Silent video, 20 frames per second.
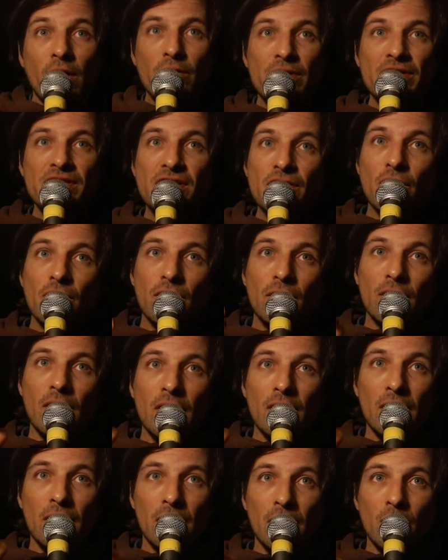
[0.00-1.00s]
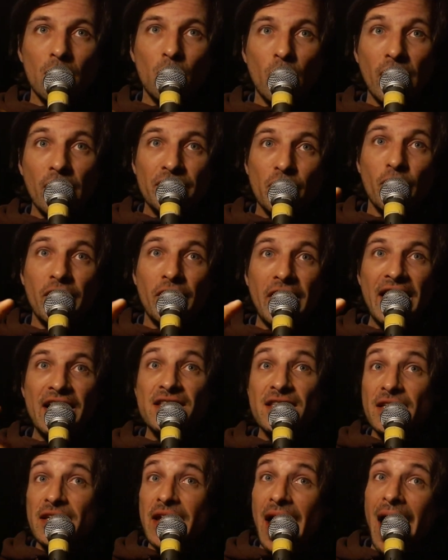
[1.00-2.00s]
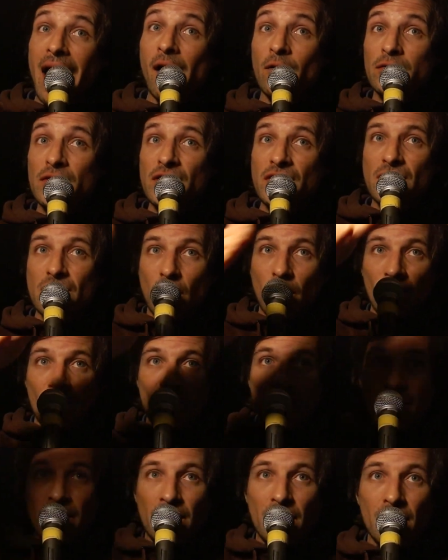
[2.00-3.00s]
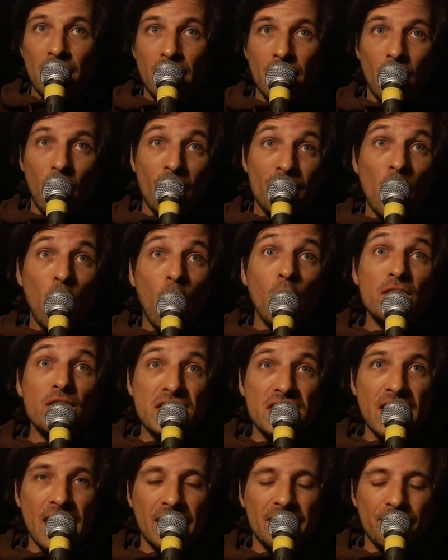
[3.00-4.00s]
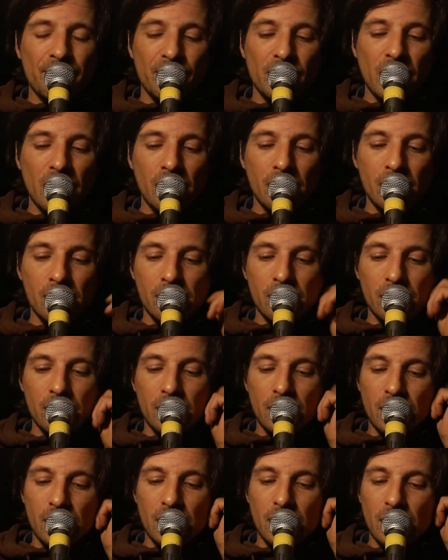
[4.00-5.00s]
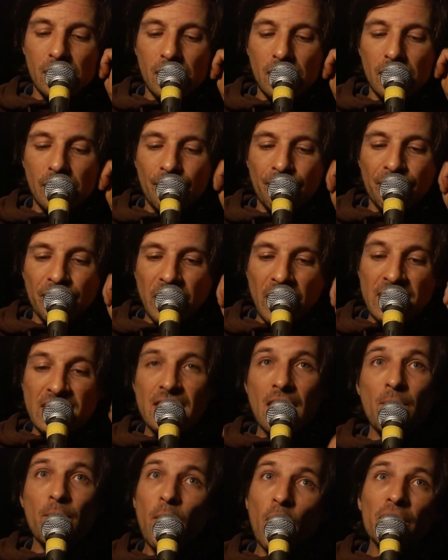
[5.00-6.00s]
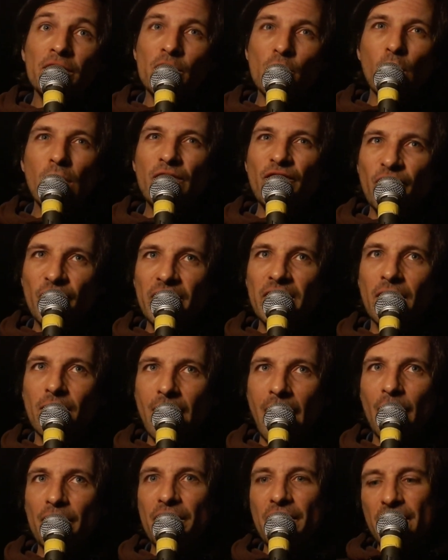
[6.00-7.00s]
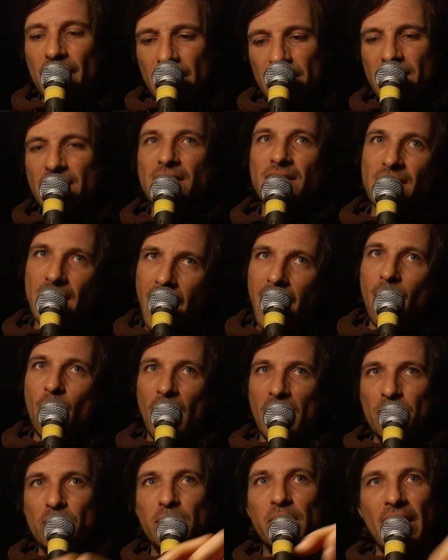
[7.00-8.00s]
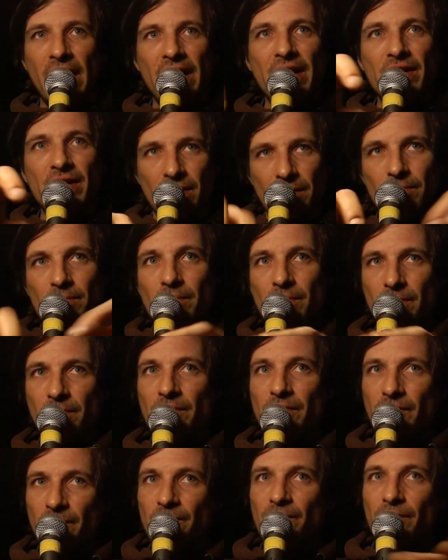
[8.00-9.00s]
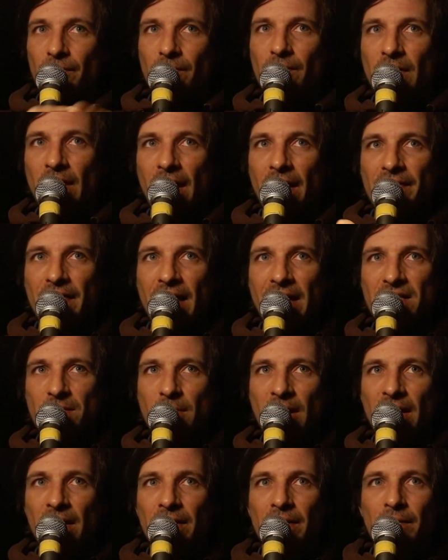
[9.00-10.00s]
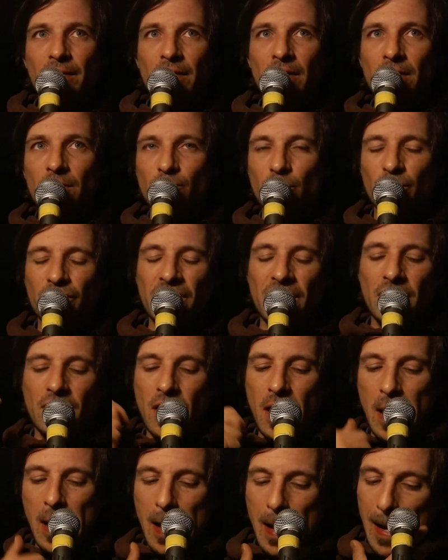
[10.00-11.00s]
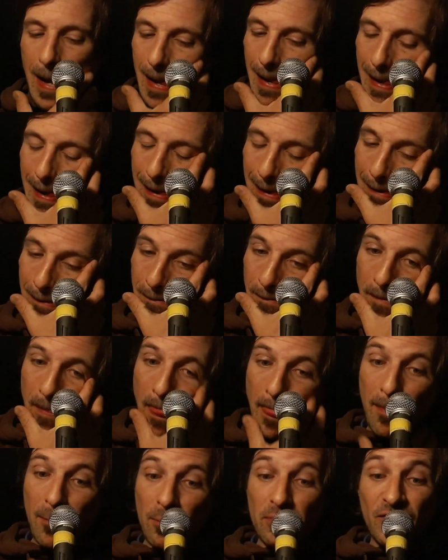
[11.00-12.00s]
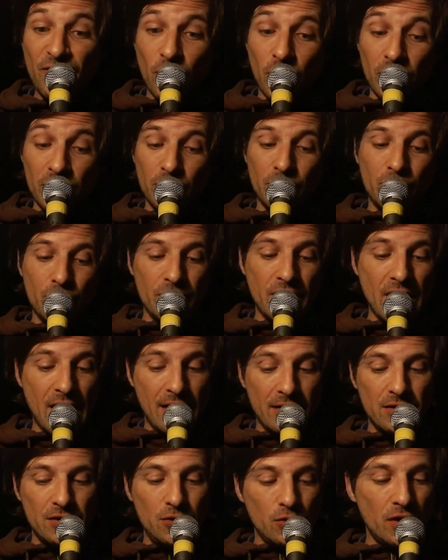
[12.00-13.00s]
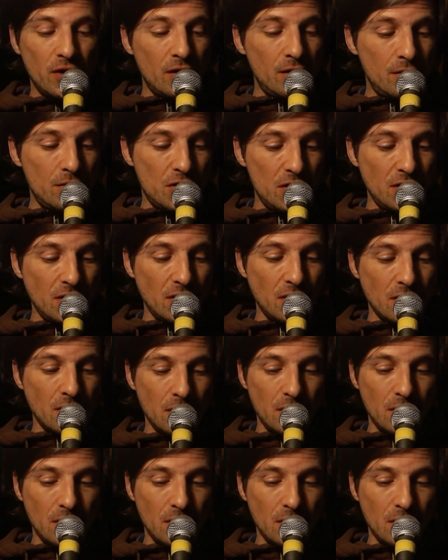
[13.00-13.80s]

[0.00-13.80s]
are your ins and outs of the whole set. Yeah. At some point you will figure out this is how I play. Yeah, that's my routine. Before you do that, you can just